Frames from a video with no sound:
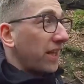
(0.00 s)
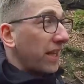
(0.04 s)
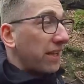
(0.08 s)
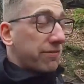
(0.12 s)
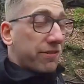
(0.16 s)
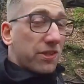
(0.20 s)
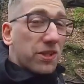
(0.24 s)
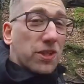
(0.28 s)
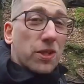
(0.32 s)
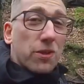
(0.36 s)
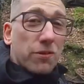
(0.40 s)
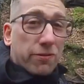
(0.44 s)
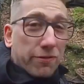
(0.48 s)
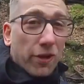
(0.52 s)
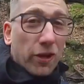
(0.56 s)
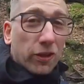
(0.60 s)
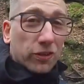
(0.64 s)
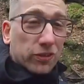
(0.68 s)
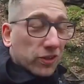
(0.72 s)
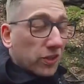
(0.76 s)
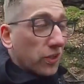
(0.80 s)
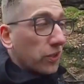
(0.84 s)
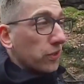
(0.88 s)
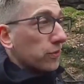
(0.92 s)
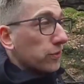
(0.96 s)
If you do
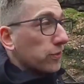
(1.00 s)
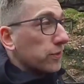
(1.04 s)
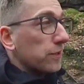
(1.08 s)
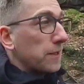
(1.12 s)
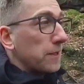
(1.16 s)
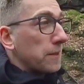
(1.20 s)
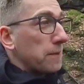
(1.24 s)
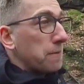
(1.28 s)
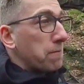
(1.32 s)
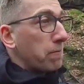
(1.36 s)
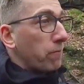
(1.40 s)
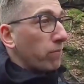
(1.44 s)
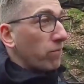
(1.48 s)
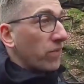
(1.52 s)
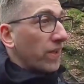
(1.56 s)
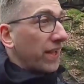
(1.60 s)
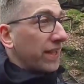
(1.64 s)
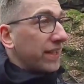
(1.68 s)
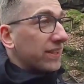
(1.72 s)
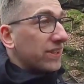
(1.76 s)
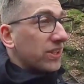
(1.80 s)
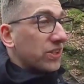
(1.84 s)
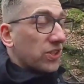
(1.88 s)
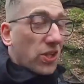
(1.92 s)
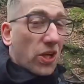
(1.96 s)
photos
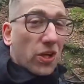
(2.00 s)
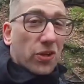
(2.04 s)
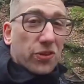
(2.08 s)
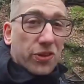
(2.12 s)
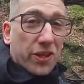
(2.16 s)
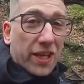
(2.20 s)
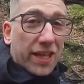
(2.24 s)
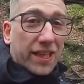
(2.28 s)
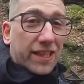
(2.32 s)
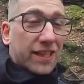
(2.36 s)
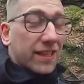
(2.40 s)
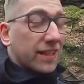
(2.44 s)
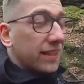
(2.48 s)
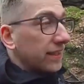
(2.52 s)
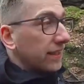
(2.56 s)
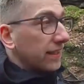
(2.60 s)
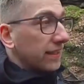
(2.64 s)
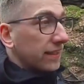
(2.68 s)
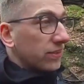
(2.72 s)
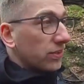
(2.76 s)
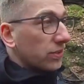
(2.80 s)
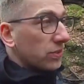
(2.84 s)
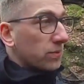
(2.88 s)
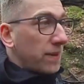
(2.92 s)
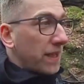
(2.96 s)
and this is your thing,
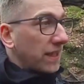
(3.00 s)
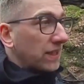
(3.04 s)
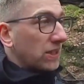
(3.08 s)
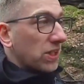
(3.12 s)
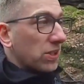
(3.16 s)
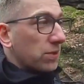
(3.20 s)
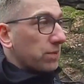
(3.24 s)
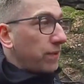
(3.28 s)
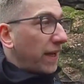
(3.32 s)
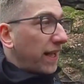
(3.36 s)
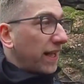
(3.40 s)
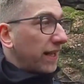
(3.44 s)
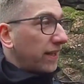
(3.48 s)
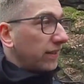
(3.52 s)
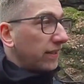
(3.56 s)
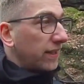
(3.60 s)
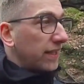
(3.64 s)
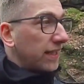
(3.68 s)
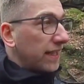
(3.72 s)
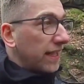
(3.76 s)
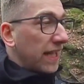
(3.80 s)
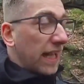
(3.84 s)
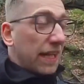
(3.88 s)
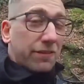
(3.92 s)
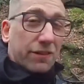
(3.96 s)
it just makes you smile.
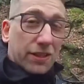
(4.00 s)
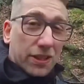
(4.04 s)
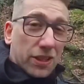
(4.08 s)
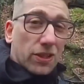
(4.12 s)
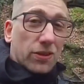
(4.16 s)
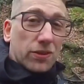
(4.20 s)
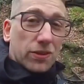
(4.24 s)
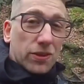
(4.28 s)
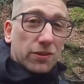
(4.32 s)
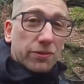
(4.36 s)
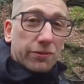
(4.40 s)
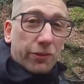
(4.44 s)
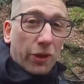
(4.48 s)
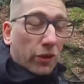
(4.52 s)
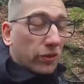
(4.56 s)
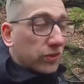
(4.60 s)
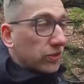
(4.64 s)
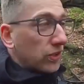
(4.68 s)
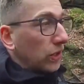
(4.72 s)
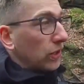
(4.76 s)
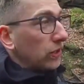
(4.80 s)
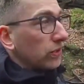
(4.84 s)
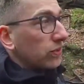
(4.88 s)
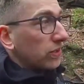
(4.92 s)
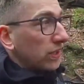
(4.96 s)
If you don't do
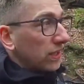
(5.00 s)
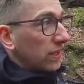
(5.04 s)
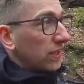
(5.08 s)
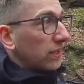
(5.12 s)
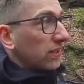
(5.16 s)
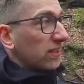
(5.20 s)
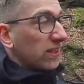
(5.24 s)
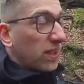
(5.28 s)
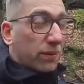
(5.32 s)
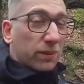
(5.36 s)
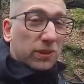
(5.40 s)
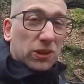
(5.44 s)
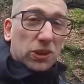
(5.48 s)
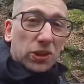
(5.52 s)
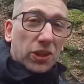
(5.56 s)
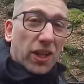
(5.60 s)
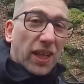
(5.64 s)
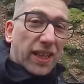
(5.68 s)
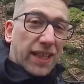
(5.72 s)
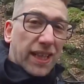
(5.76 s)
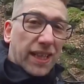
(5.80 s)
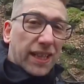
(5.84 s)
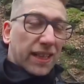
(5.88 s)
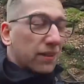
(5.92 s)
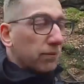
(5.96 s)
photos, go and
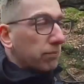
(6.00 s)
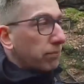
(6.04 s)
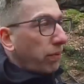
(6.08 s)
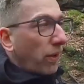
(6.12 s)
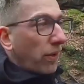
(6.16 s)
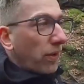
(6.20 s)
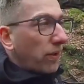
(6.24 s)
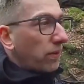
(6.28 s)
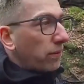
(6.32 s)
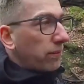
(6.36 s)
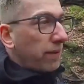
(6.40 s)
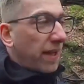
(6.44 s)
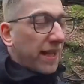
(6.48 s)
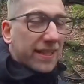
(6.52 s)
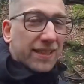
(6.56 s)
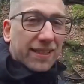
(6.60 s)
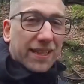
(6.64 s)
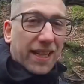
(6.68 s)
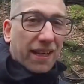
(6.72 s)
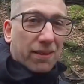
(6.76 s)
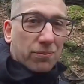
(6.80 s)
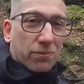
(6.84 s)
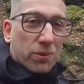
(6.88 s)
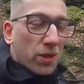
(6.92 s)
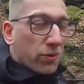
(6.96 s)
try it. Borrow a mate's
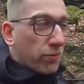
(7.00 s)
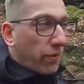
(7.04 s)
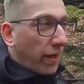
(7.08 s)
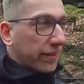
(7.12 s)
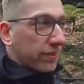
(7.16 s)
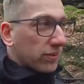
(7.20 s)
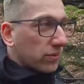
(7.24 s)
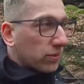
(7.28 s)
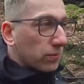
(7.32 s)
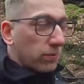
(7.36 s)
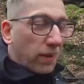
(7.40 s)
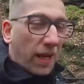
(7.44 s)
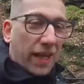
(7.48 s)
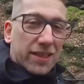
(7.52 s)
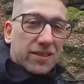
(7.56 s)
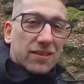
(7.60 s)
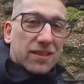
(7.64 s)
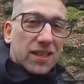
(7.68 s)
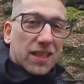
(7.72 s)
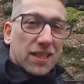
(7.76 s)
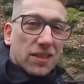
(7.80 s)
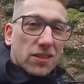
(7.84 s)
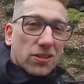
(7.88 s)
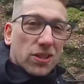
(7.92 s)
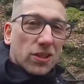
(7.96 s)
camera, rent some
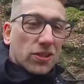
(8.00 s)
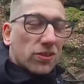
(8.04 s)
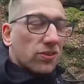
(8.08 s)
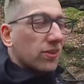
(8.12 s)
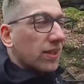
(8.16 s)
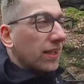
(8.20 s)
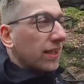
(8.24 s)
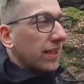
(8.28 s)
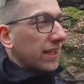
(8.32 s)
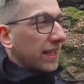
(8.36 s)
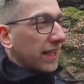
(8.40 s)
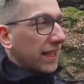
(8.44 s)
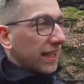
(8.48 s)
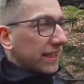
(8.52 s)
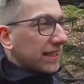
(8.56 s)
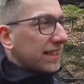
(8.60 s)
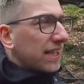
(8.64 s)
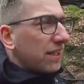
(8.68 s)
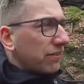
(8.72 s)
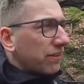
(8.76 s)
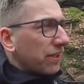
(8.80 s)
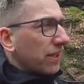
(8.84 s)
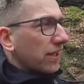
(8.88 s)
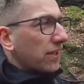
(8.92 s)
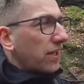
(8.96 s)
lenses, just
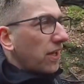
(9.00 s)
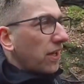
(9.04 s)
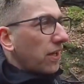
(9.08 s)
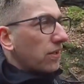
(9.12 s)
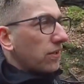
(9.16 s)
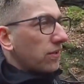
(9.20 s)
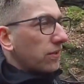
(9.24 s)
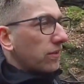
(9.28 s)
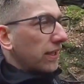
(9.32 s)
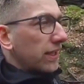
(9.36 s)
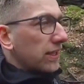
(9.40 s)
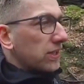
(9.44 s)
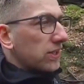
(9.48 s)
give it a go.